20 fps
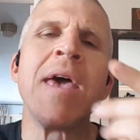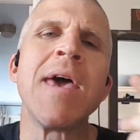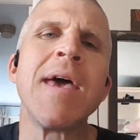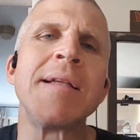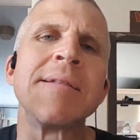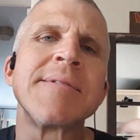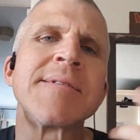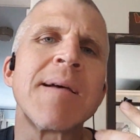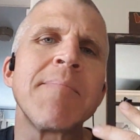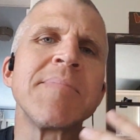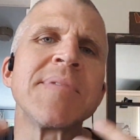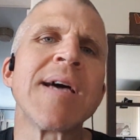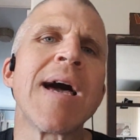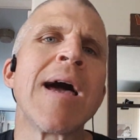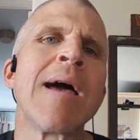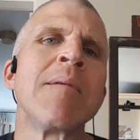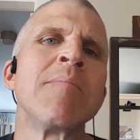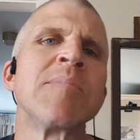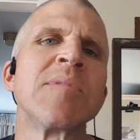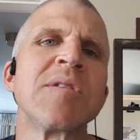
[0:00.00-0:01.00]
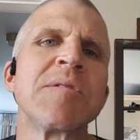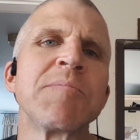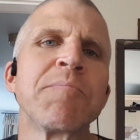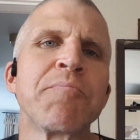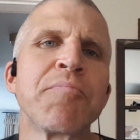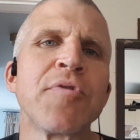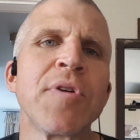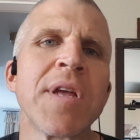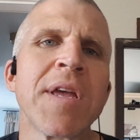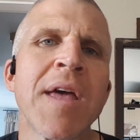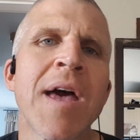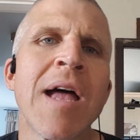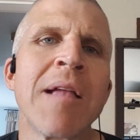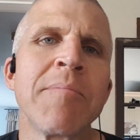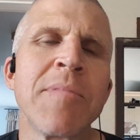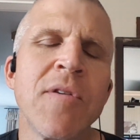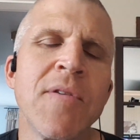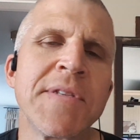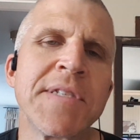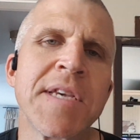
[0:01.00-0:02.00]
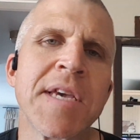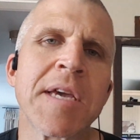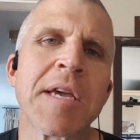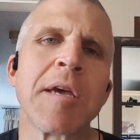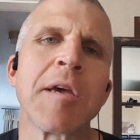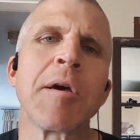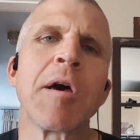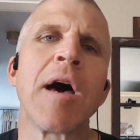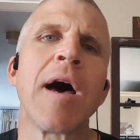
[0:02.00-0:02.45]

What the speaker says: And sometimes putting on music,